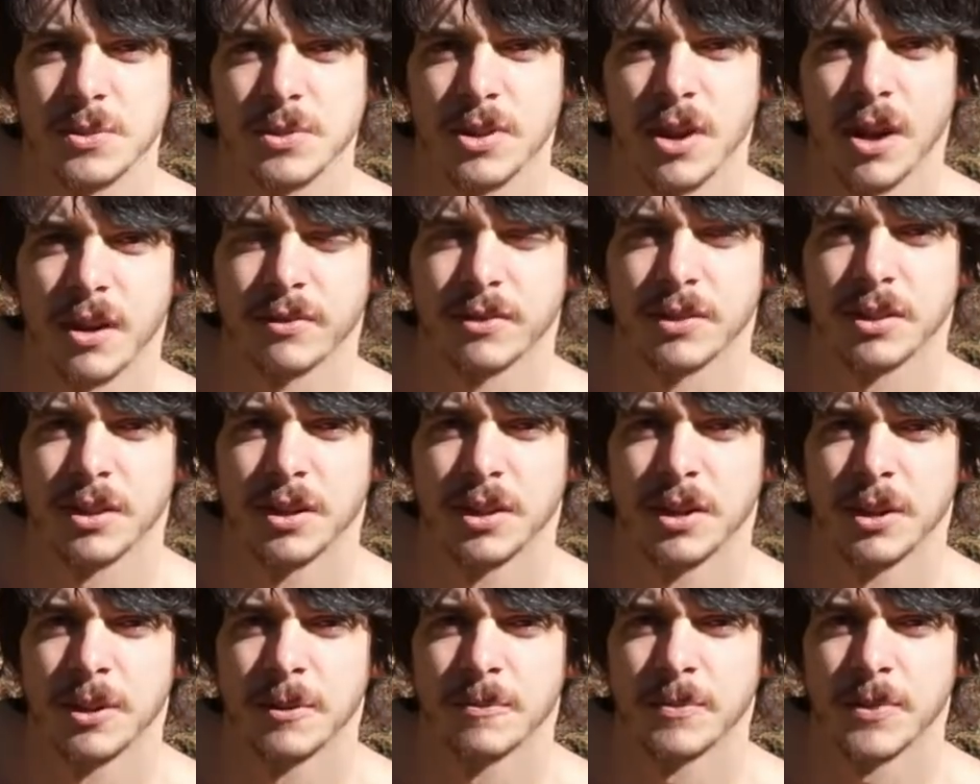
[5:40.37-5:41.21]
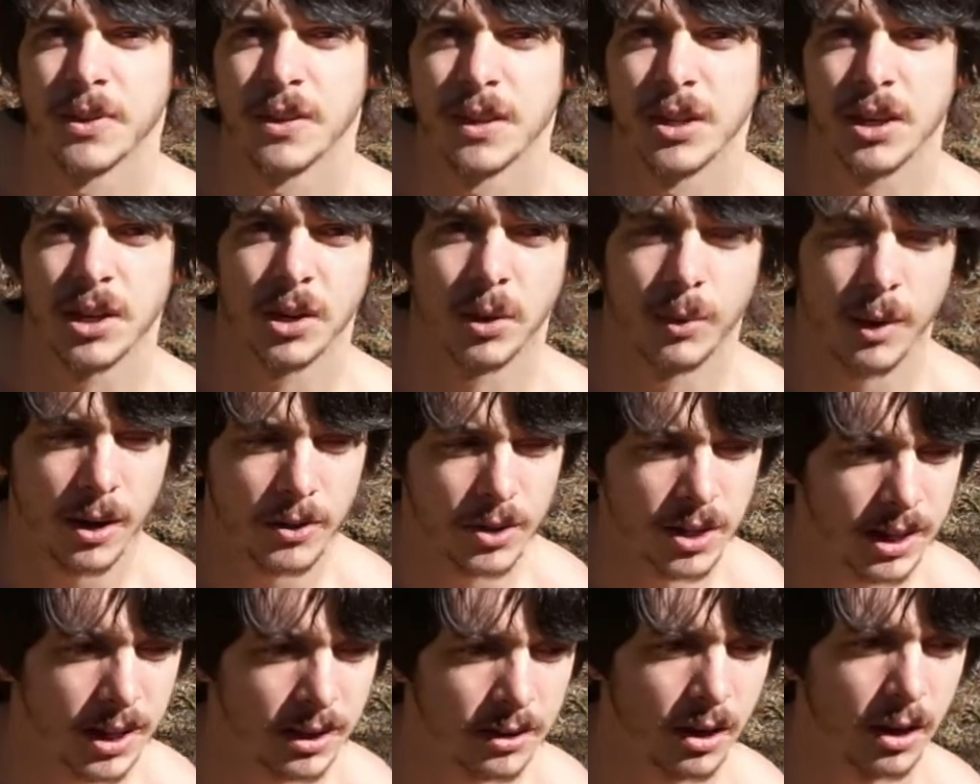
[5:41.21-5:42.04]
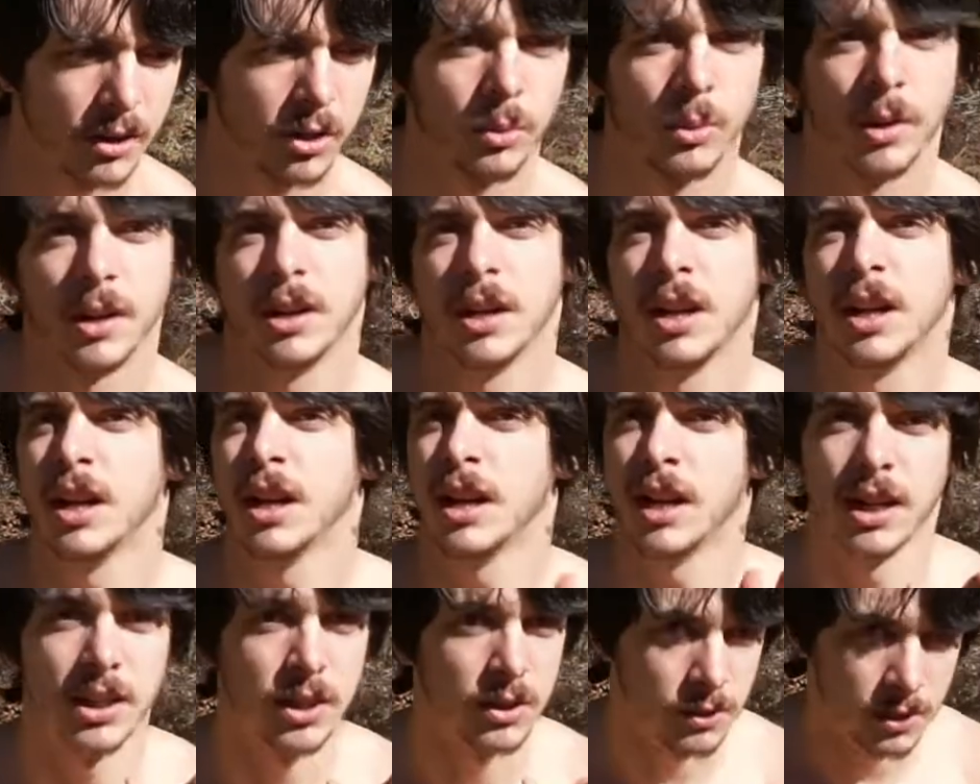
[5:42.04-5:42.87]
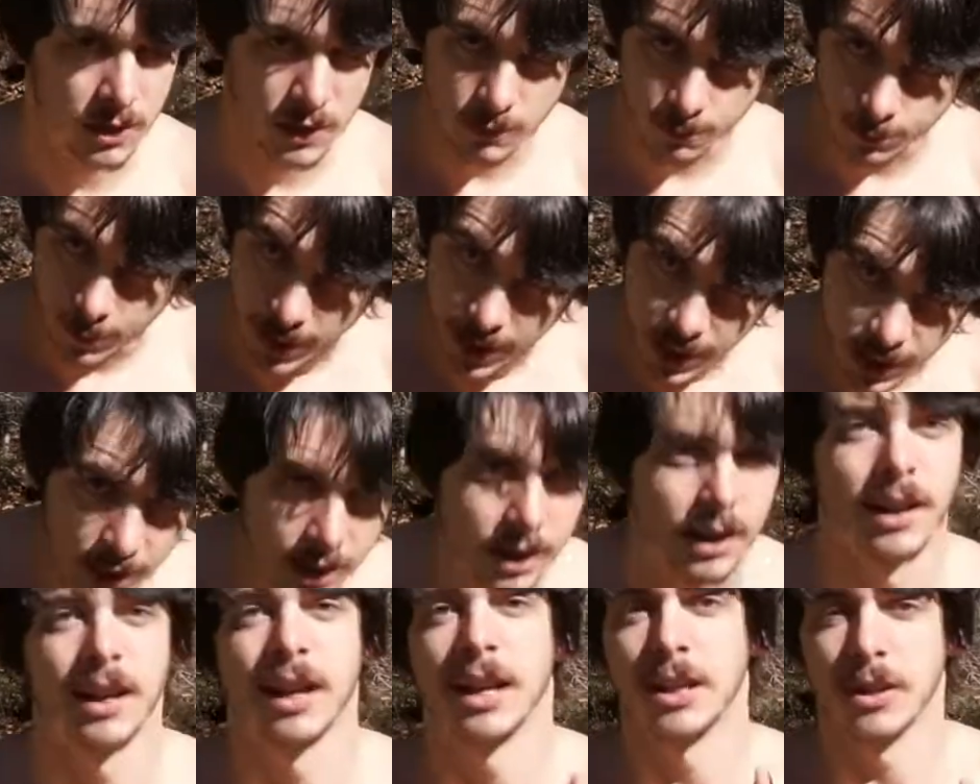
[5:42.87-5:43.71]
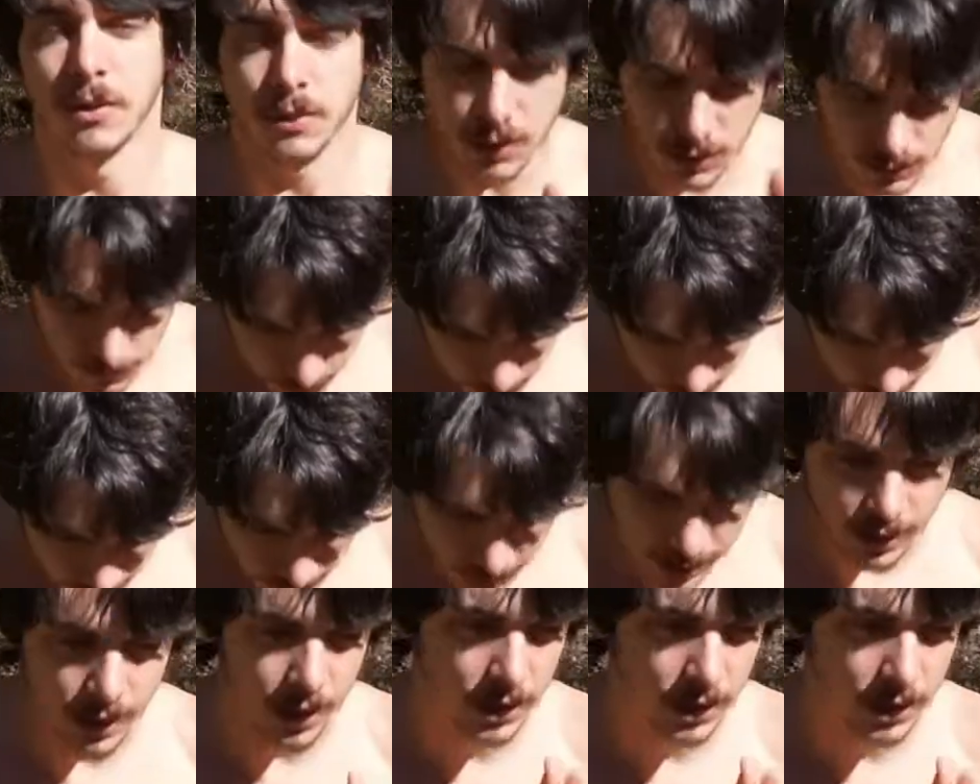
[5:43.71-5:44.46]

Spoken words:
soft. And you go out and you get another one, and you spin, and you spin,